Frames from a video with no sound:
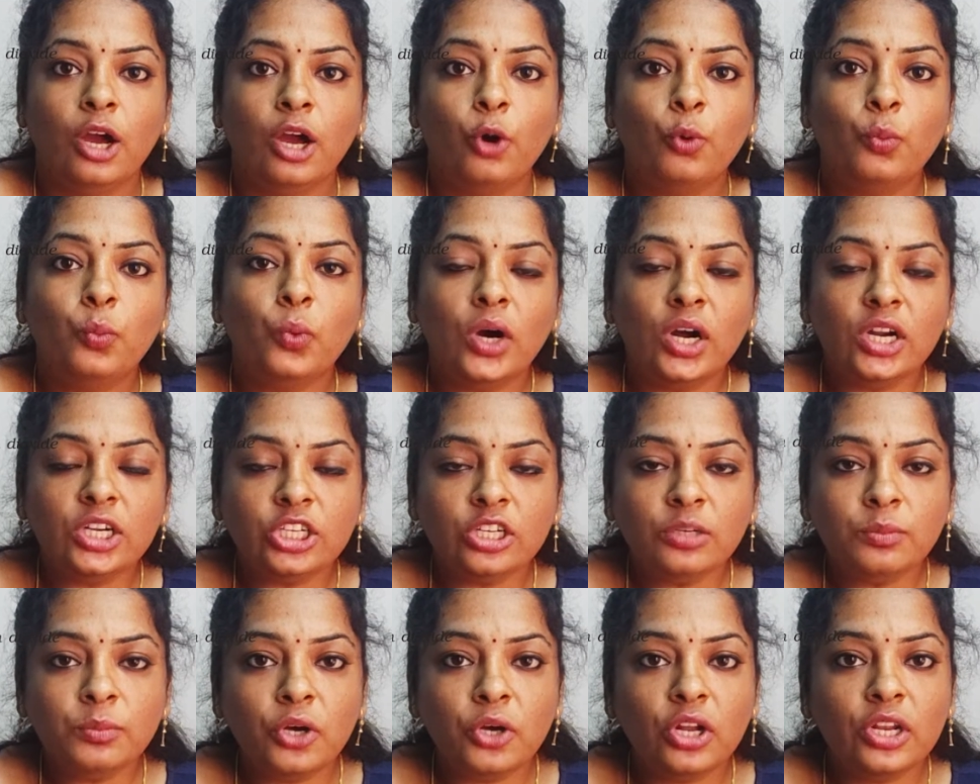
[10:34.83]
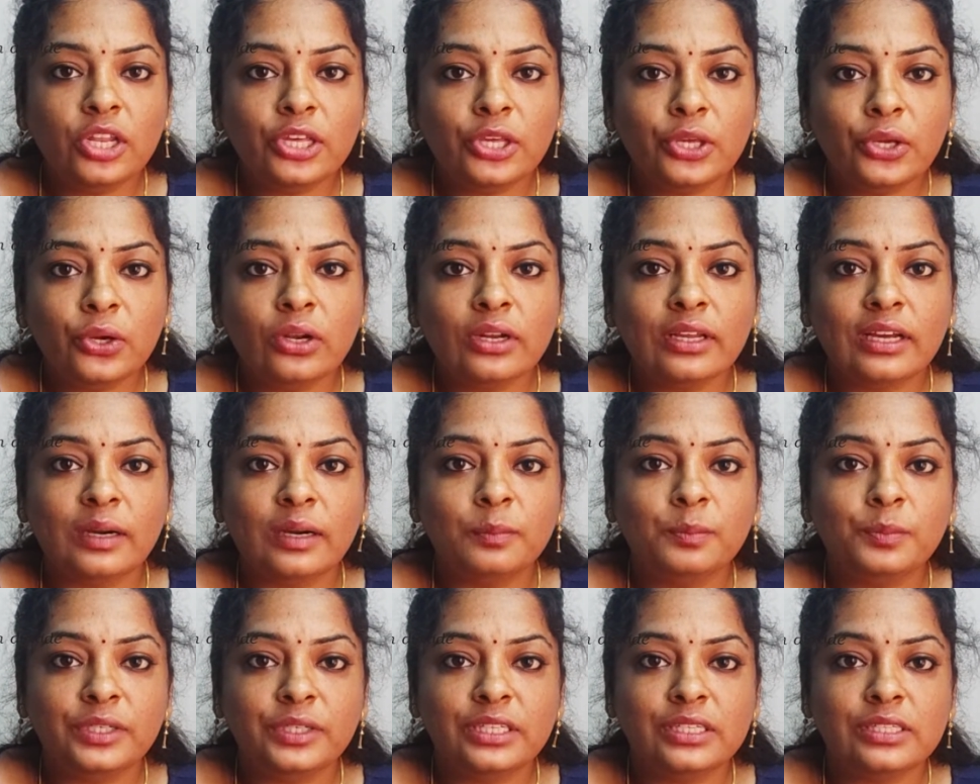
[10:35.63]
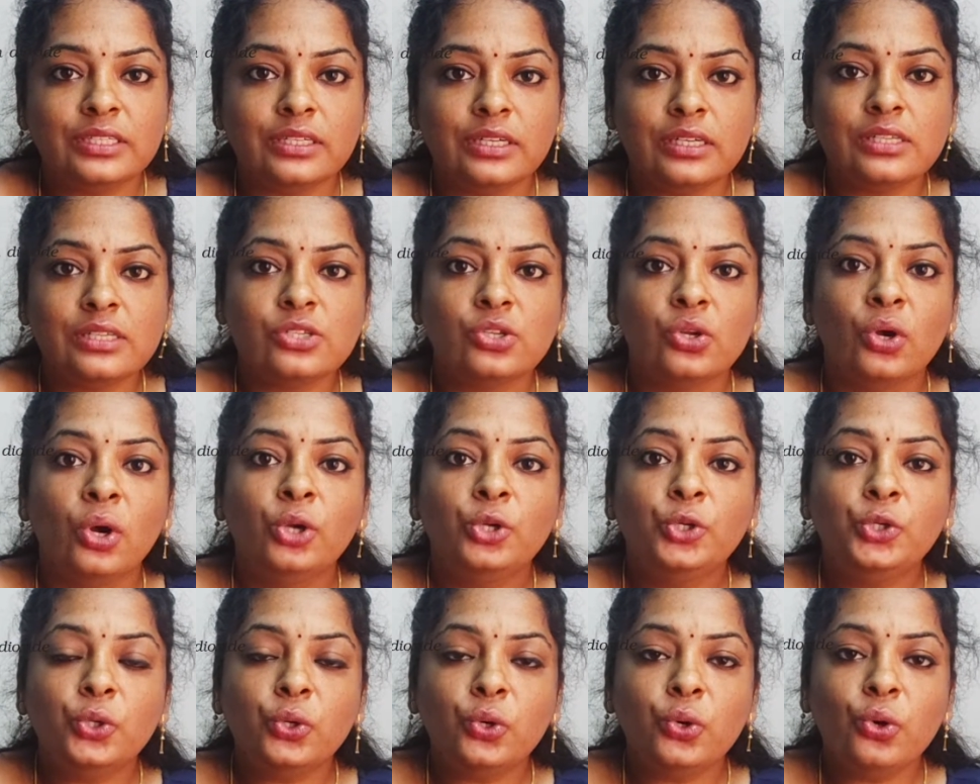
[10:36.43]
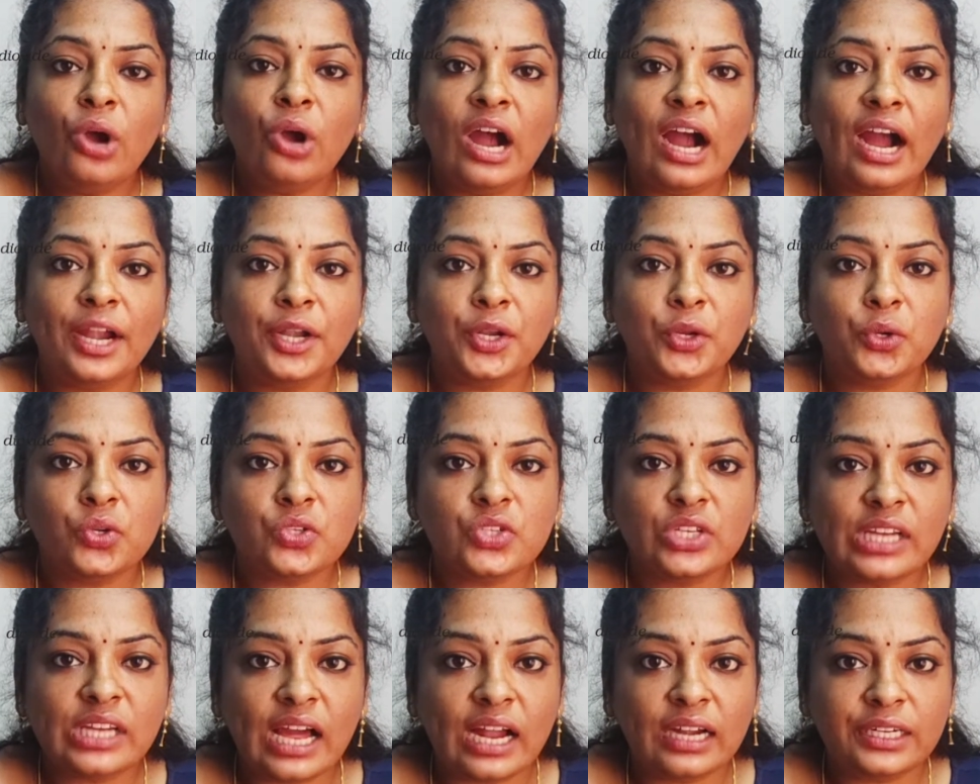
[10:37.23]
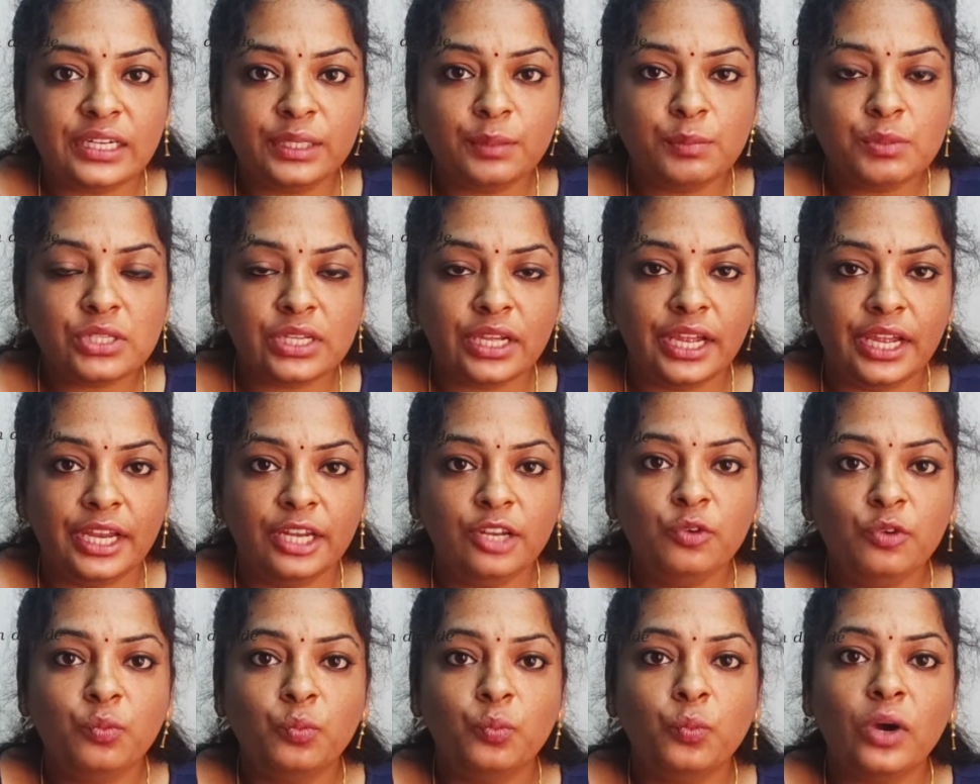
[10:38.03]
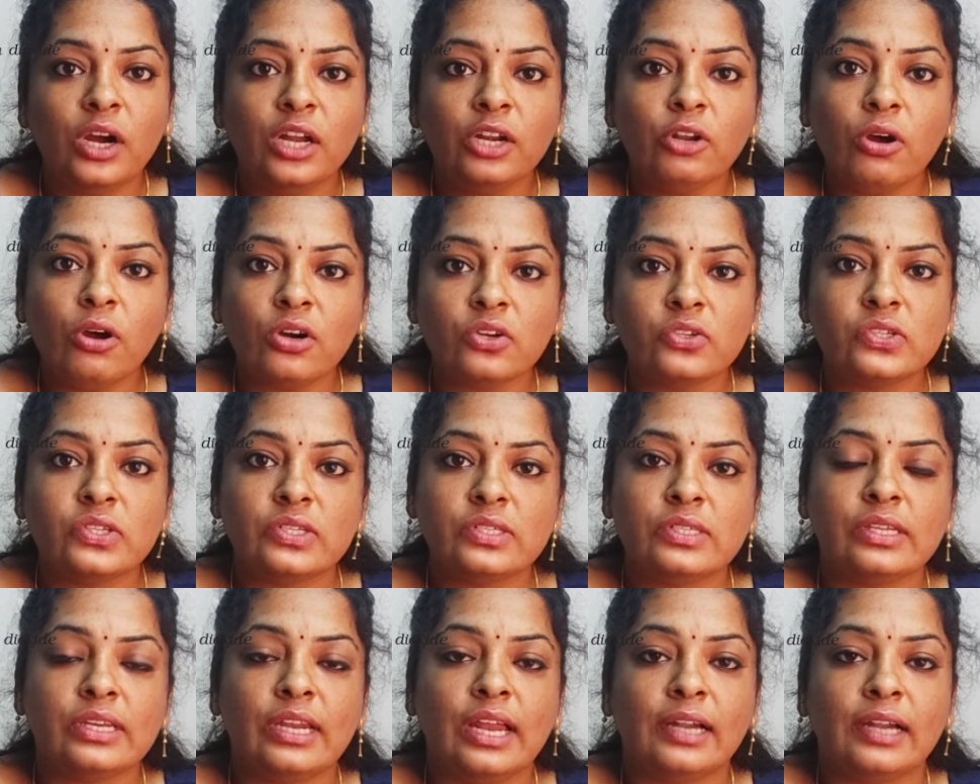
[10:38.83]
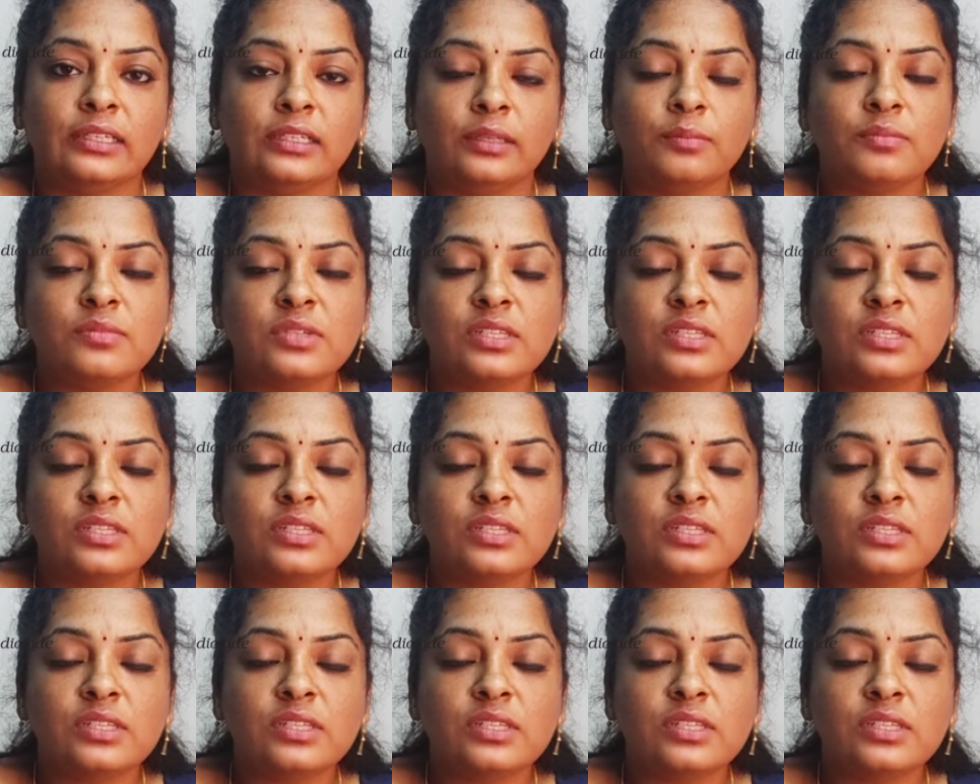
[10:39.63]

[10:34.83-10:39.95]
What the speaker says: Water molecule comprises two hydrogen atoms and one oxygen atom.